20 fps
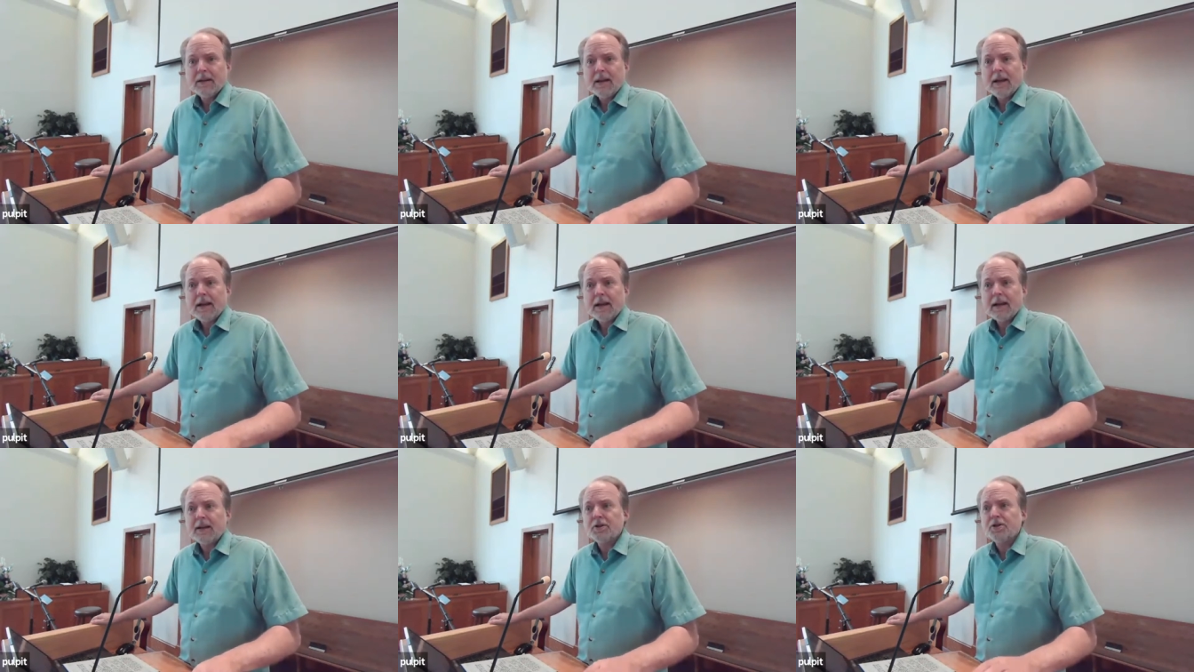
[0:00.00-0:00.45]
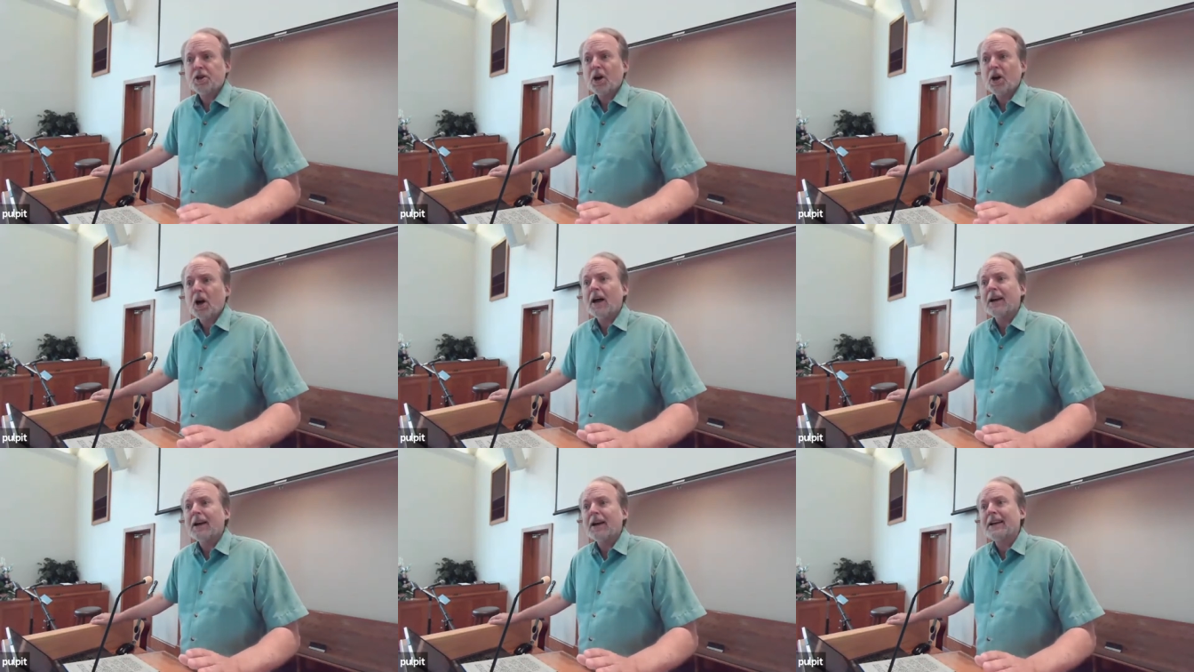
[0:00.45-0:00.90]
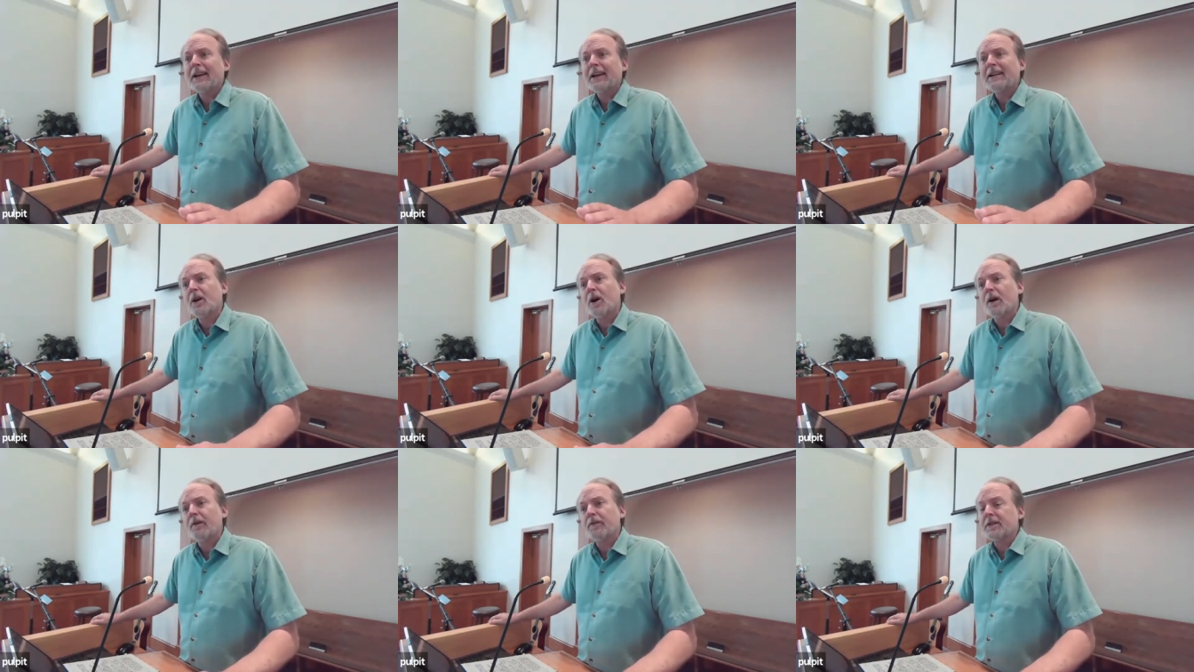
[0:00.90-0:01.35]
And John is
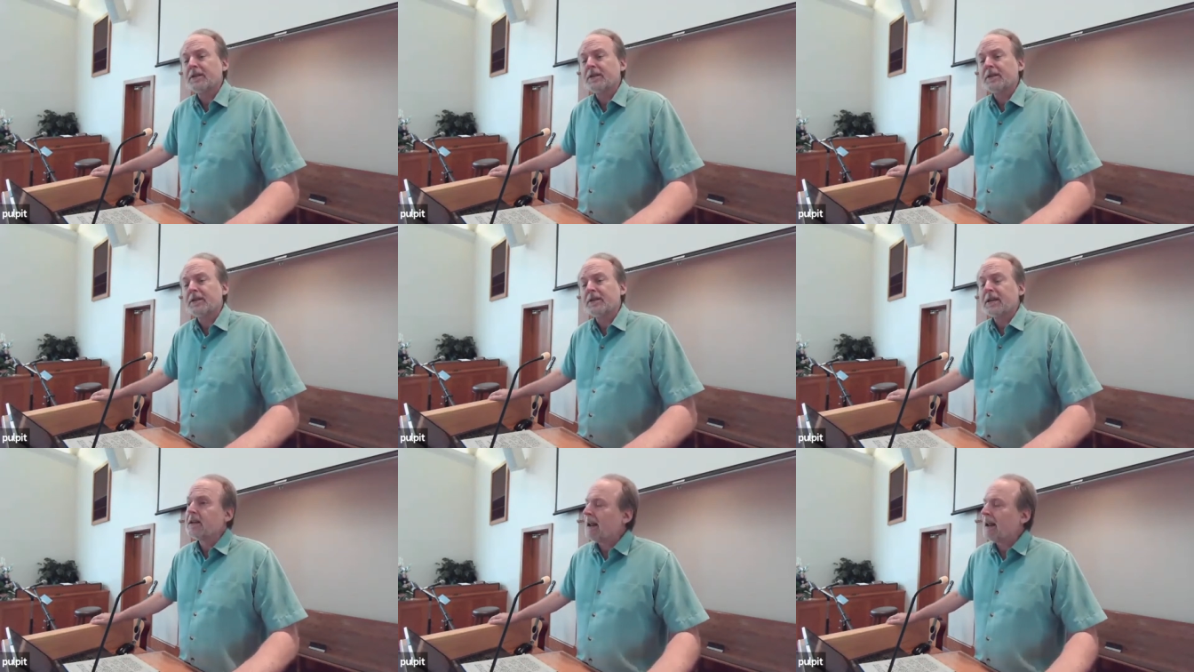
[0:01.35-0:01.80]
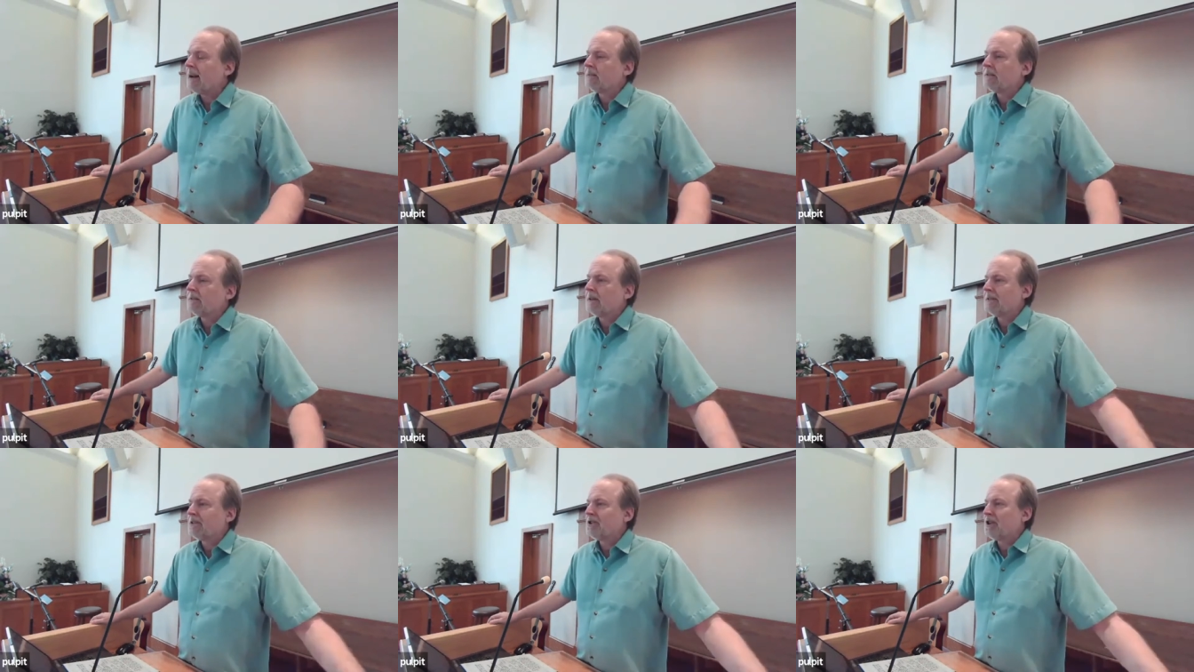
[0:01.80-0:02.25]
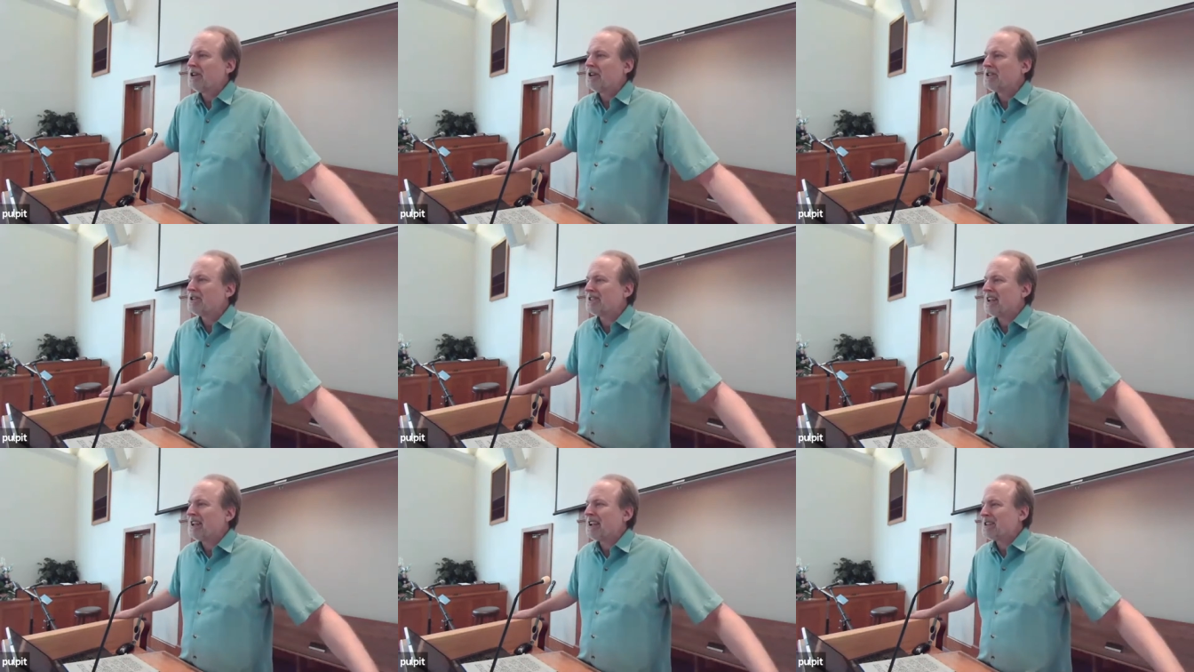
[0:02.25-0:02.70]
nervous, and, he, and Jesus
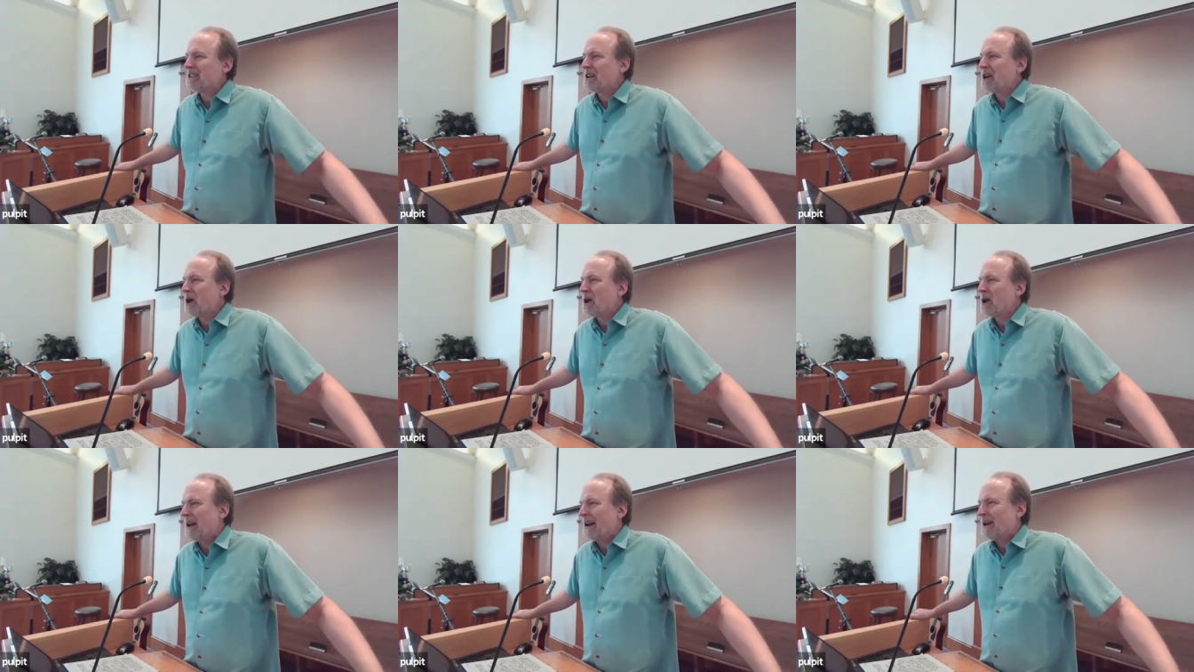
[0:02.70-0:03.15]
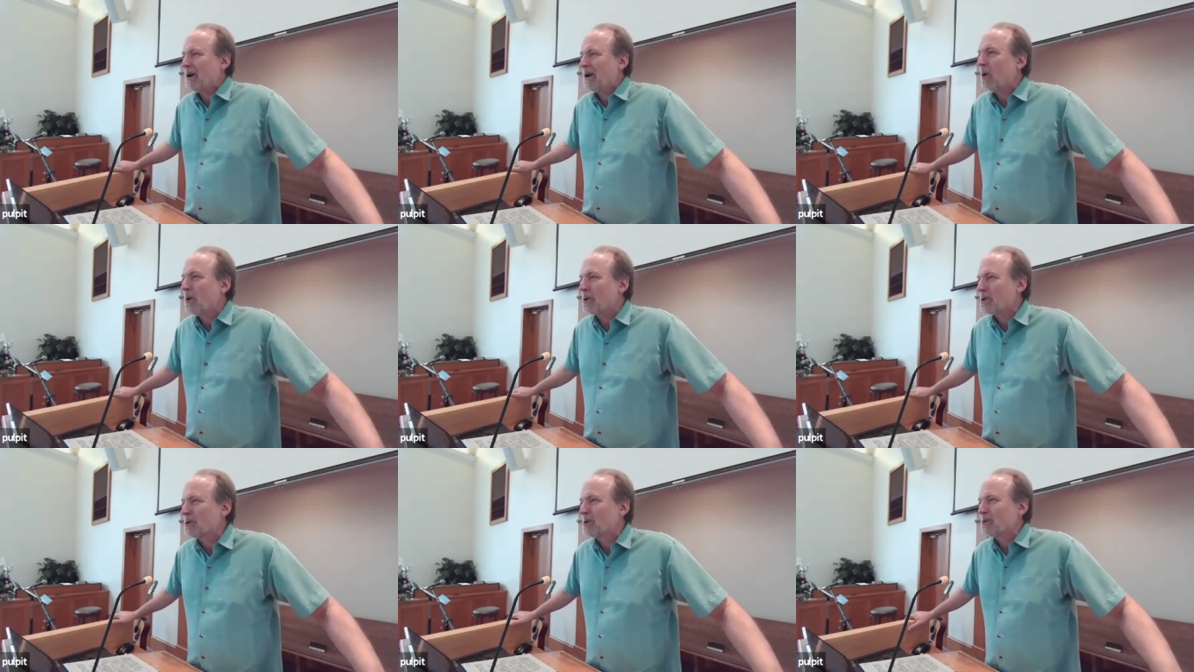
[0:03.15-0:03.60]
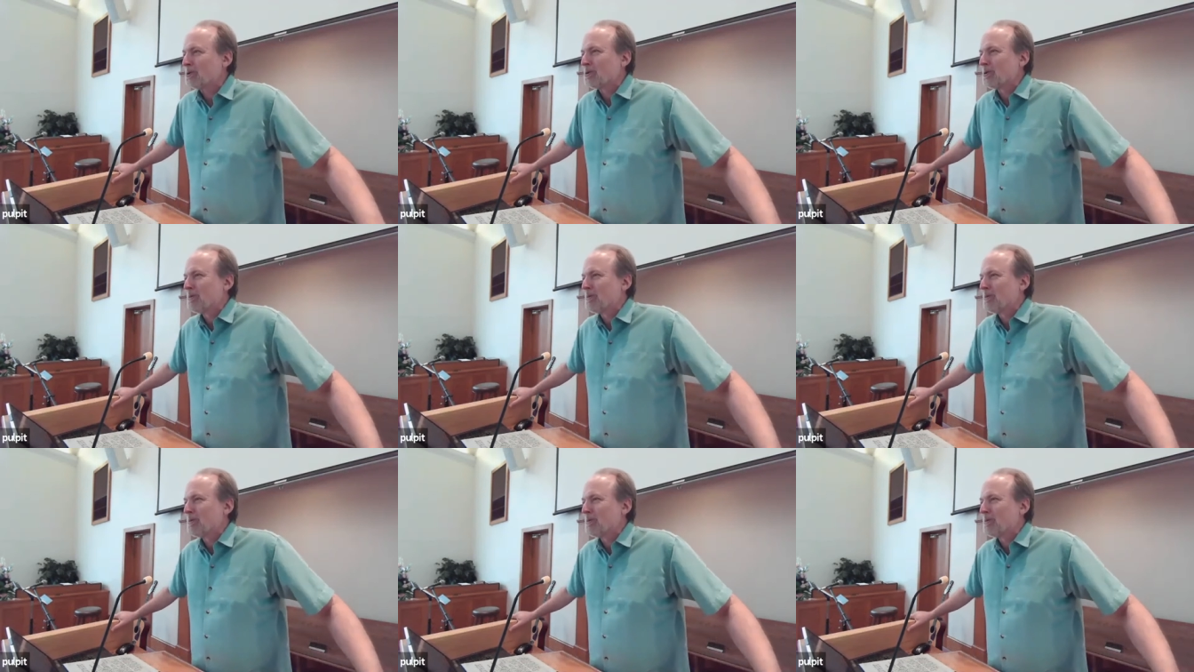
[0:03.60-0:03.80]
doesn't own any horses.